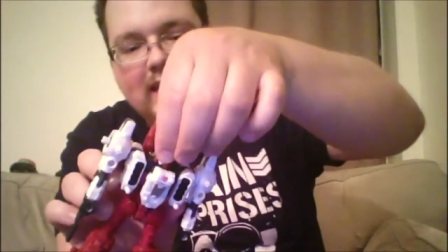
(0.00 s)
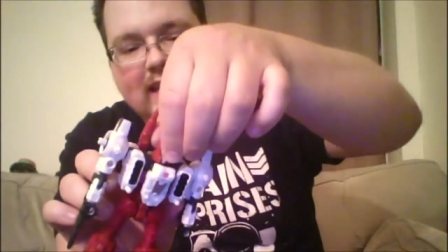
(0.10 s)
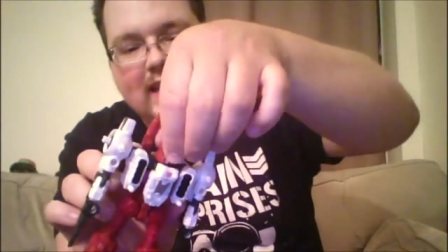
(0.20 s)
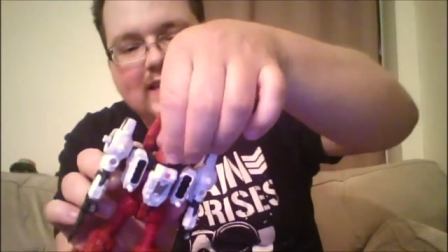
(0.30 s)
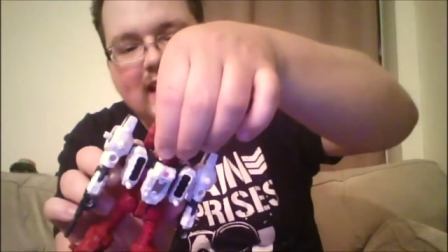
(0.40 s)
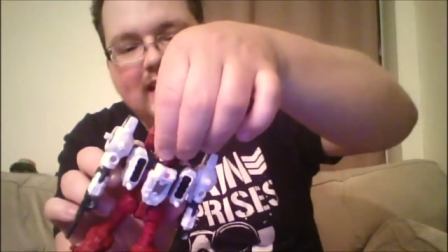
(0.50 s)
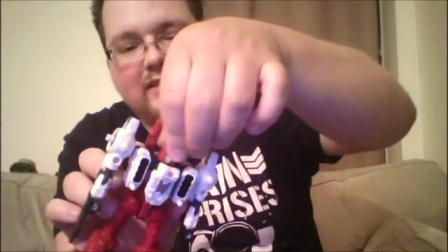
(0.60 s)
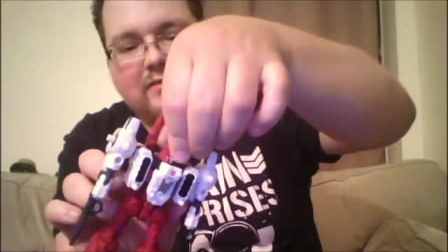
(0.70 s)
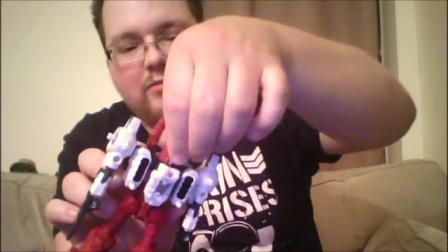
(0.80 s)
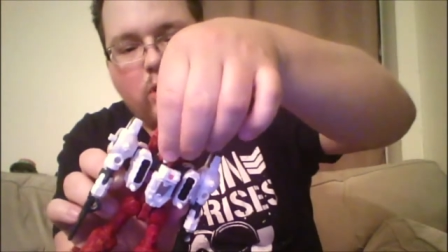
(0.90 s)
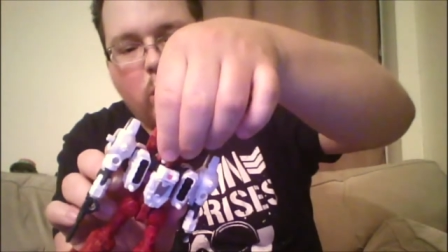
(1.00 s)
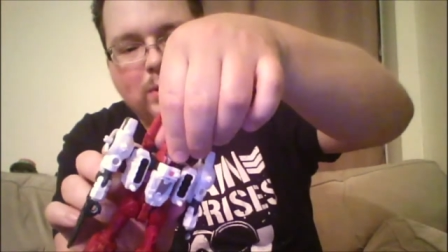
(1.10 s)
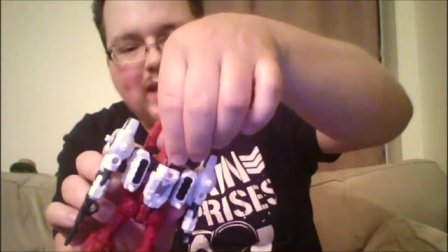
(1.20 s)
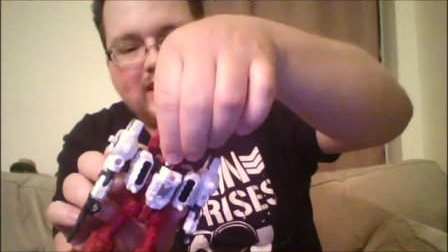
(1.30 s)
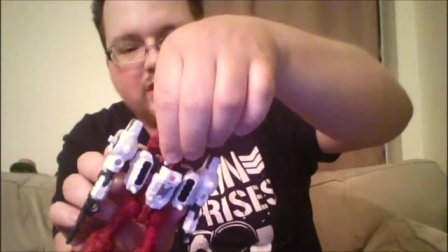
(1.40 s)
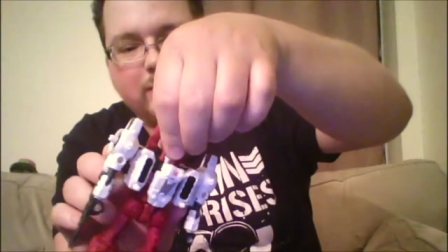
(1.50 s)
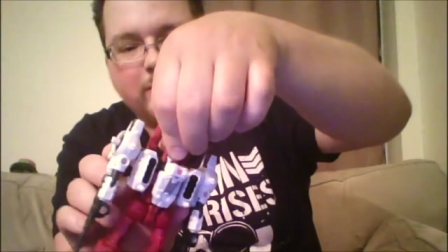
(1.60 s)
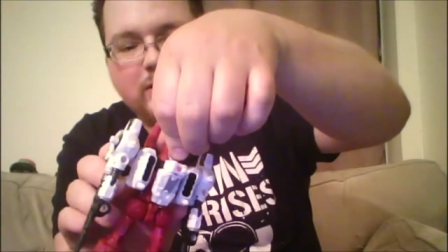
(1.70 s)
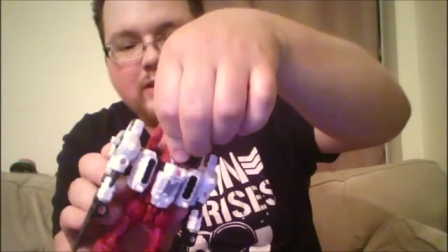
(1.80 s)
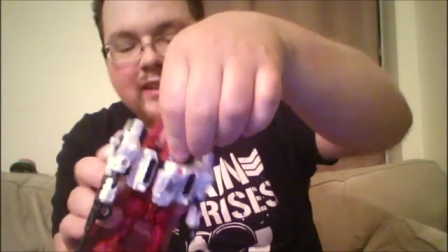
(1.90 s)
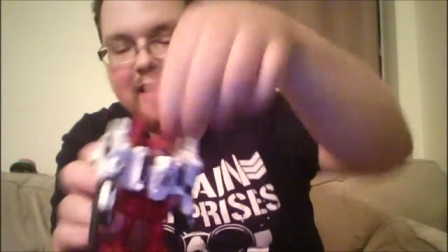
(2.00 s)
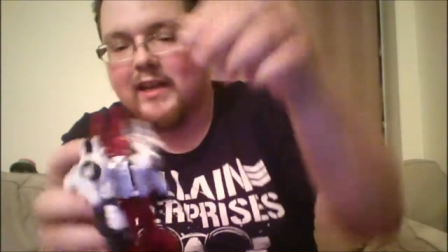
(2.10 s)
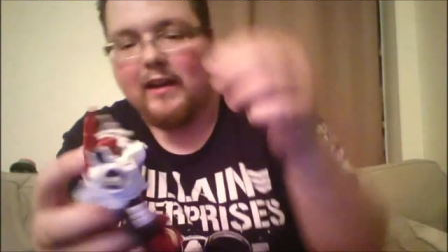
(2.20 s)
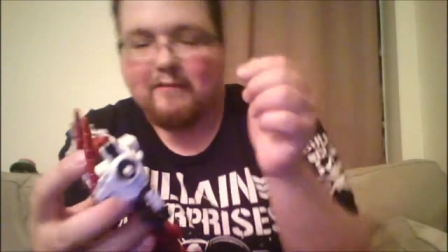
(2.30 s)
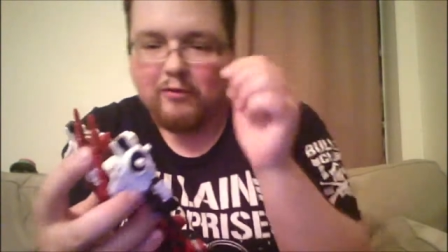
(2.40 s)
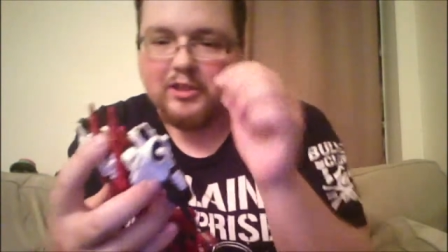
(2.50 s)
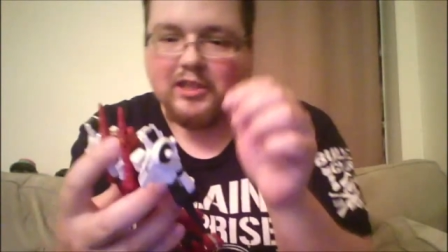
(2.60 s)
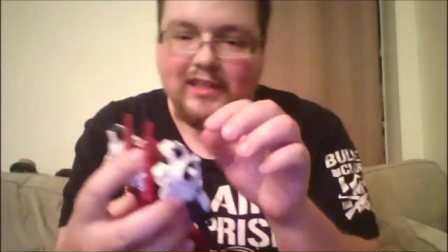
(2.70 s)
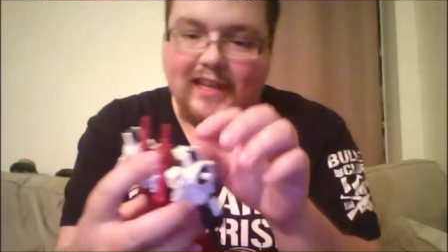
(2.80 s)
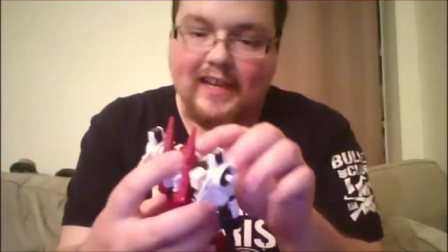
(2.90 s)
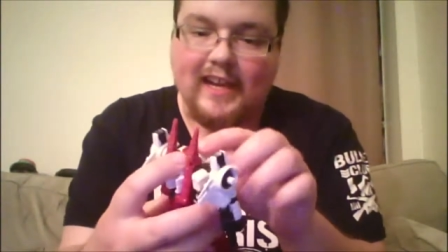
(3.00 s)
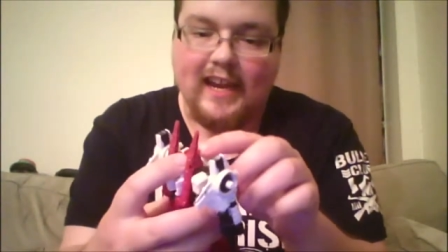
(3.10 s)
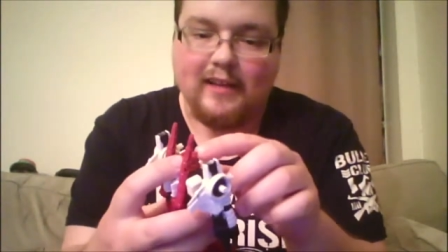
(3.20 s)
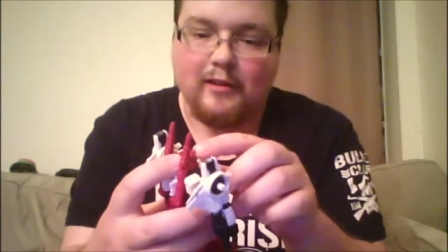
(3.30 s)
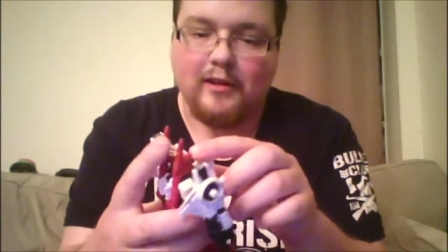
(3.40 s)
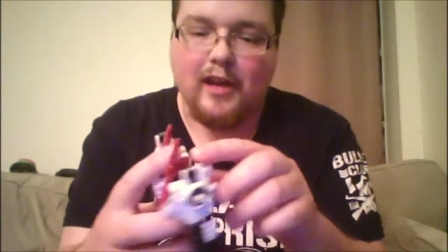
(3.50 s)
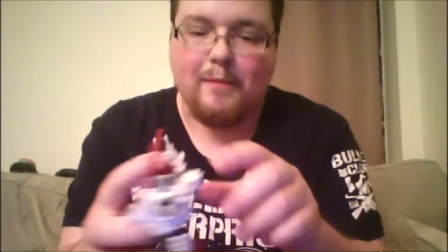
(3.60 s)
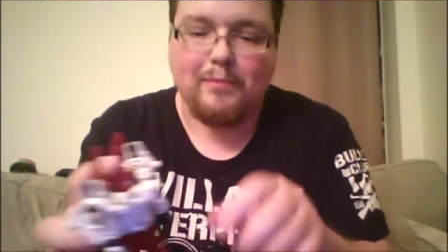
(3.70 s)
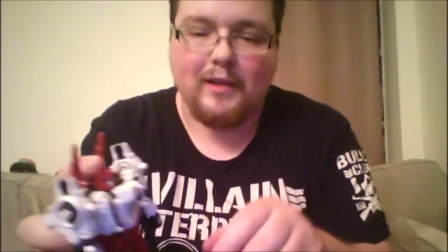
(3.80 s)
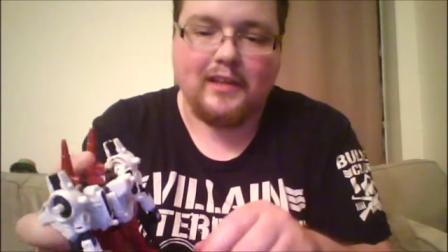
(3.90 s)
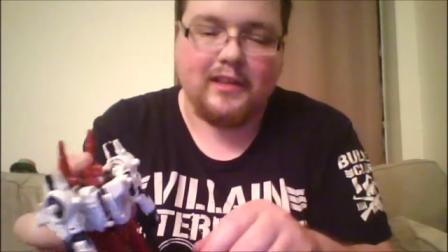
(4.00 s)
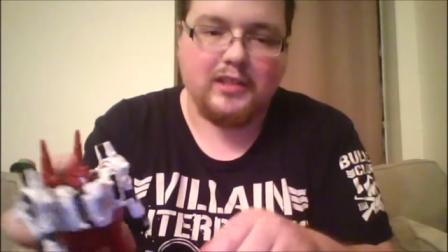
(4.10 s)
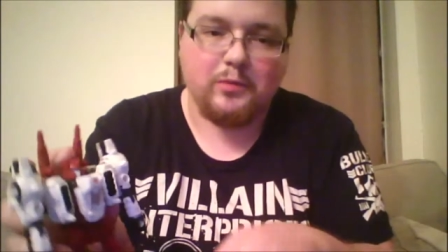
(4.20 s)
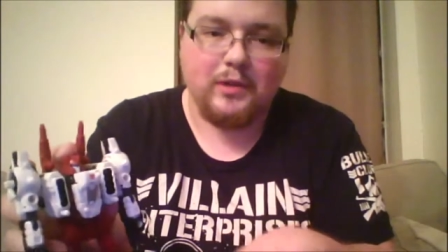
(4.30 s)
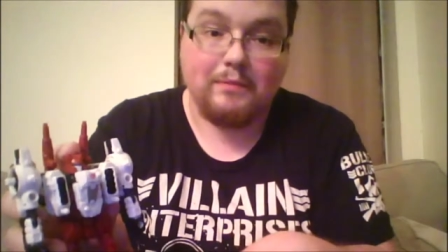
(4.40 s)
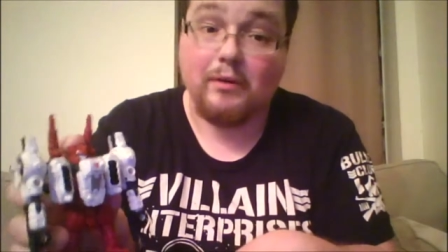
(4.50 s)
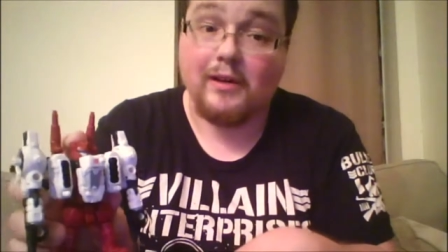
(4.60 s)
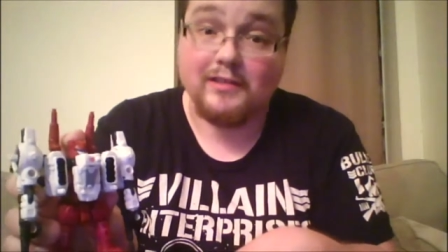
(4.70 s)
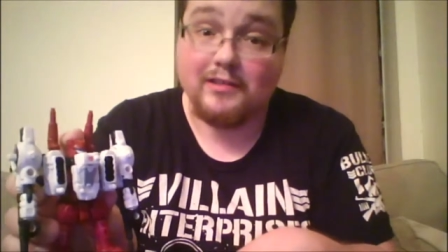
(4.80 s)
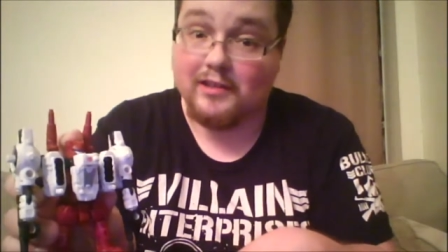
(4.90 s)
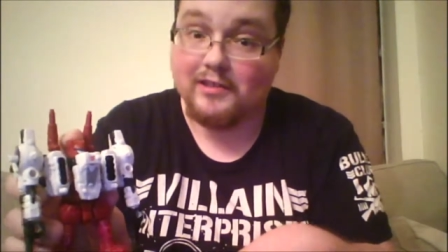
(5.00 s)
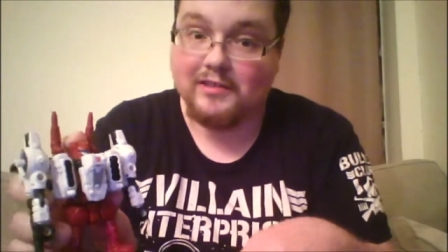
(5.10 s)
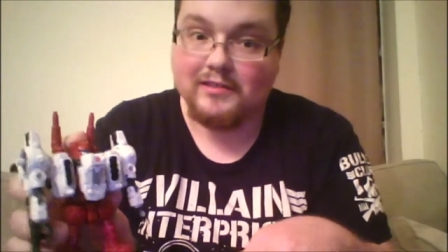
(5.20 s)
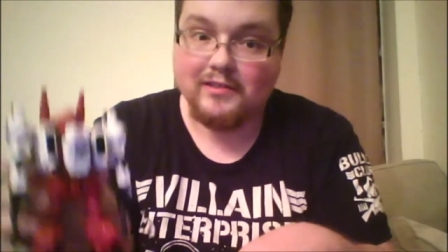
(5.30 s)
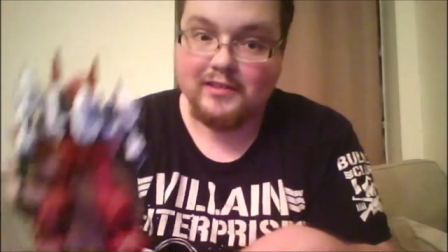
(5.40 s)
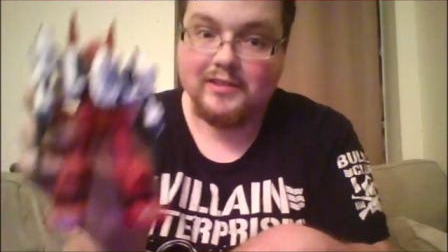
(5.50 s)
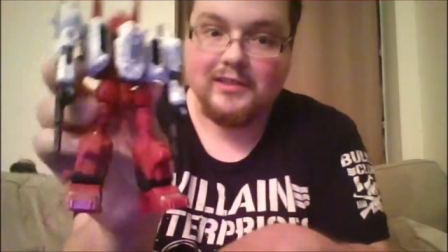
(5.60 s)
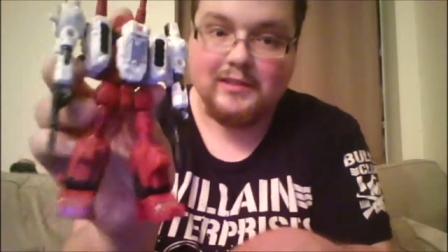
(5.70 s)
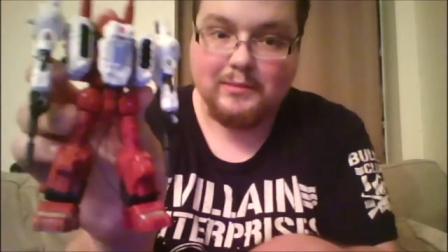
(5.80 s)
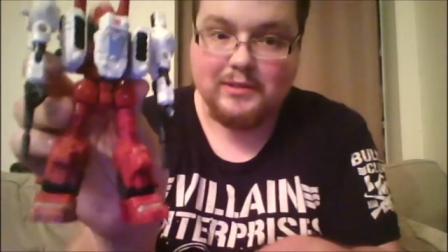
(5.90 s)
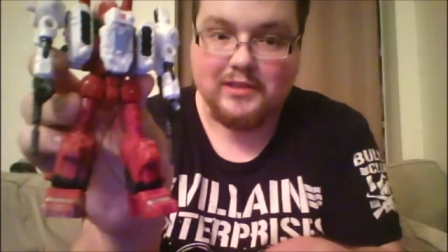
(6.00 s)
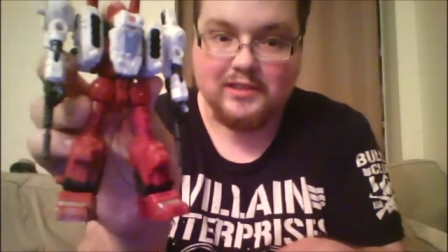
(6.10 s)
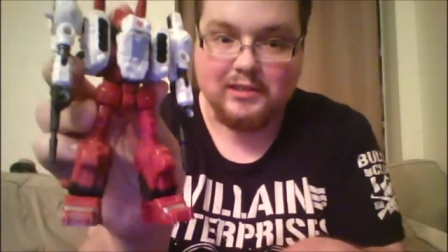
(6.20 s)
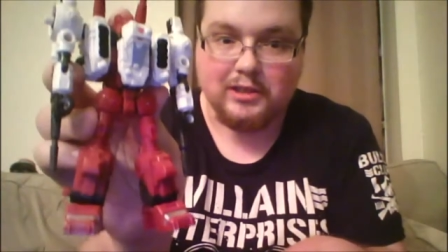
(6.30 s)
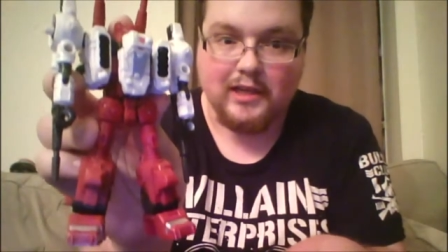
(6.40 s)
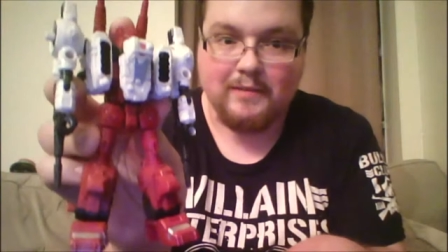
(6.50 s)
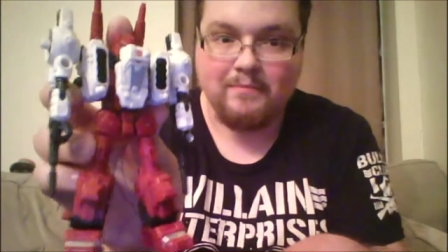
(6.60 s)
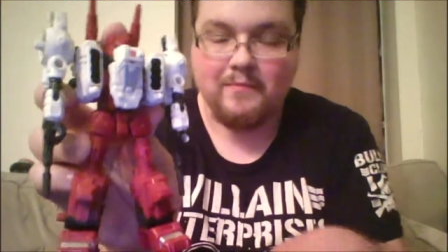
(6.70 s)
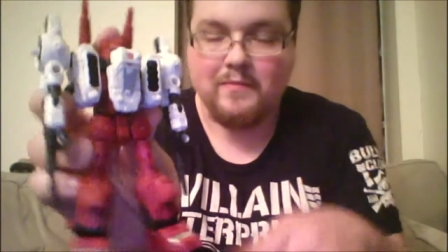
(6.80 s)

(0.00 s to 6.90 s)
His head only has a swivel. Unfortunately, it can't look up like the sweet box art, which is a shame.